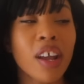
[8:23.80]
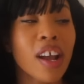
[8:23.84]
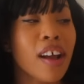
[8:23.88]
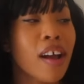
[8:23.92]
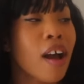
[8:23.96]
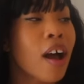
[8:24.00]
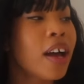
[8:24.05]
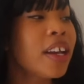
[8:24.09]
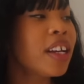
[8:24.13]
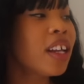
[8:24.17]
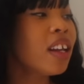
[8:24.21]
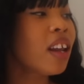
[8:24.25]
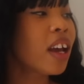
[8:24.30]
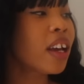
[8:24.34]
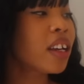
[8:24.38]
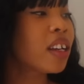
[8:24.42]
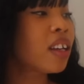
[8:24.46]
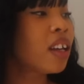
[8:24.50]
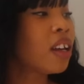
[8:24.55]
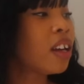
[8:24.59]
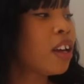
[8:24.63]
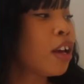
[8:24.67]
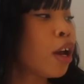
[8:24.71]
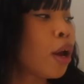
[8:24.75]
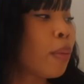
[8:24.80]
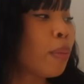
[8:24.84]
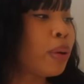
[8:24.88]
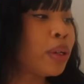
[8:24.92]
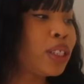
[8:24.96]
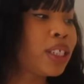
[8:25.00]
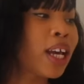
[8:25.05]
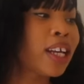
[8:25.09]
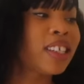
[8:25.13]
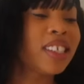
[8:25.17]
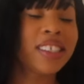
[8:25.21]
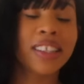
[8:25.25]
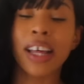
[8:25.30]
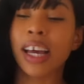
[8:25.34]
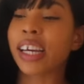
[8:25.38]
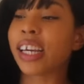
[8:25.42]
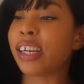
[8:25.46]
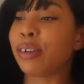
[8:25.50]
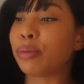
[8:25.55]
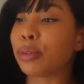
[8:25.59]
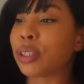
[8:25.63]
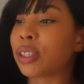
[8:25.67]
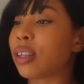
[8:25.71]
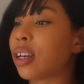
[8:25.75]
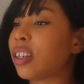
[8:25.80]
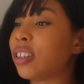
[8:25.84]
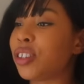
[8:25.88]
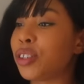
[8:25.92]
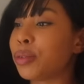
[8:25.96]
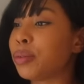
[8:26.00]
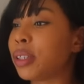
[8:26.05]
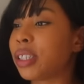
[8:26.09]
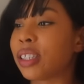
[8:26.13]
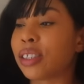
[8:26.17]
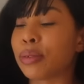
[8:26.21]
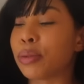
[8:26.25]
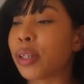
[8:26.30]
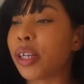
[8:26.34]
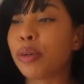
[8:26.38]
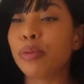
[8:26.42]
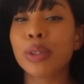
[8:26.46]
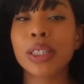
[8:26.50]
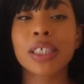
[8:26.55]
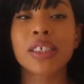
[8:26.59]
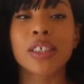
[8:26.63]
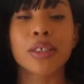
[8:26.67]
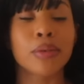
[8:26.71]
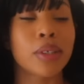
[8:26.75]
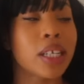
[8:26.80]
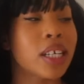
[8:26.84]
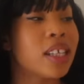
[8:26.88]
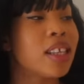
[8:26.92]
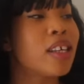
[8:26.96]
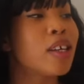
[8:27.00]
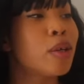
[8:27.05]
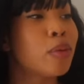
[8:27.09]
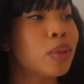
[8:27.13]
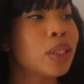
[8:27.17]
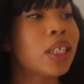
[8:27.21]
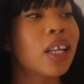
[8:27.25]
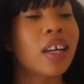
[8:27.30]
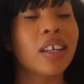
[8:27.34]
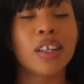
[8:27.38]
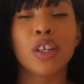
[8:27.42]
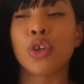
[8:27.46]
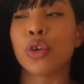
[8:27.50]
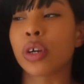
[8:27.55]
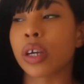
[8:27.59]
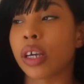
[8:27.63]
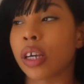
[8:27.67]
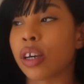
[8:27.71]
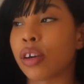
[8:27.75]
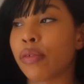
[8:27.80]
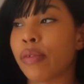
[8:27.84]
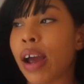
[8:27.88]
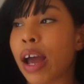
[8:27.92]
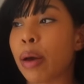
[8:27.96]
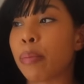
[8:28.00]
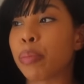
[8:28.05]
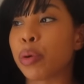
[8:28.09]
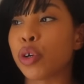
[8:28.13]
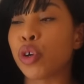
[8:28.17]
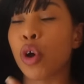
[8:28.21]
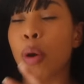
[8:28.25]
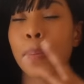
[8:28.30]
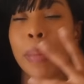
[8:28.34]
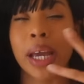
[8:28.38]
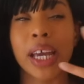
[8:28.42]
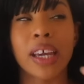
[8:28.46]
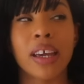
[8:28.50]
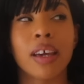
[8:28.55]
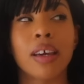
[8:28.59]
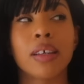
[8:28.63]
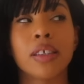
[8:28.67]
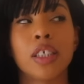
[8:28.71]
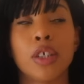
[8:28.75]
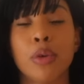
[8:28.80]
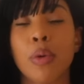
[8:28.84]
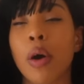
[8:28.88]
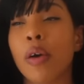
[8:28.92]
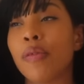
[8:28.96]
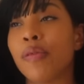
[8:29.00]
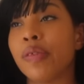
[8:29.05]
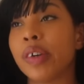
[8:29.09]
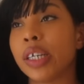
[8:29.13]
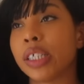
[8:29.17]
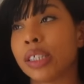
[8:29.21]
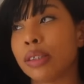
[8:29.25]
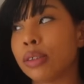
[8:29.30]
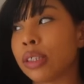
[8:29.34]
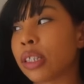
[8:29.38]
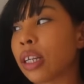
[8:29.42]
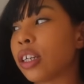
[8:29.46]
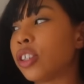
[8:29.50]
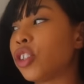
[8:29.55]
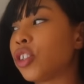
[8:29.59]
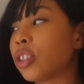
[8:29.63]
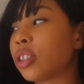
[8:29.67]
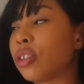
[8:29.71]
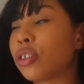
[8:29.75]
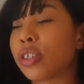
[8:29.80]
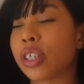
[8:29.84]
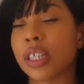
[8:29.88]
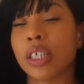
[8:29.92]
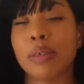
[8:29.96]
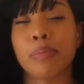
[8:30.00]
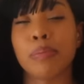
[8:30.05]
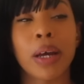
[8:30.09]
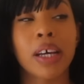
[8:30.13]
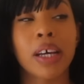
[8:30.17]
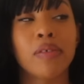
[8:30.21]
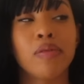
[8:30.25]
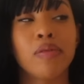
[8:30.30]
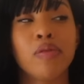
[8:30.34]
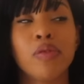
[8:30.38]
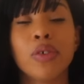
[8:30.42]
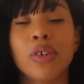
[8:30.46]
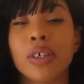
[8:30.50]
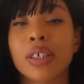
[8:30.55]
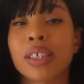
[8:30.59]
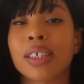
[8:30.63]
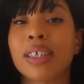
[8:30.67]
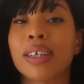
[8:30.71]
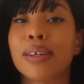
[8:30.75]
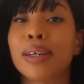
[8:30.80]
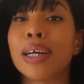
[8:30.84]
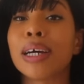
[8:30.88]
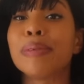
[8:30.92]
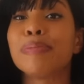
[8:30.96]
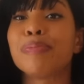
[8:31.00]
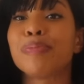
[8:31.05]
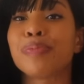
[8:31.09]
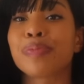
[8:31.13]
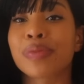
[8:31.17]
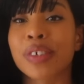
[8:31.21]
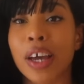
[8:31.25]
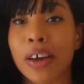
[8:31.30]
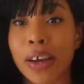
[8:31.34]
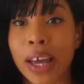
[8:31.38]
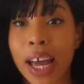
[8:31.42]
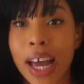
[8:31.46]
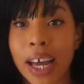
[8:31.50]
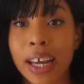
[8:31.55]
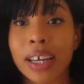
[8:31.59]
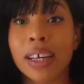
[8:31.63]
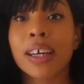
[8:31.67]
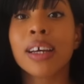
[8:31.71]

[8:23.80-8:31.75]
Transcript: kind of like pretending that he was like doing something. He wasn't doing anything, he was like looking around, but not making it too obvious. He was like just looking back and forth, and I'm like, okay.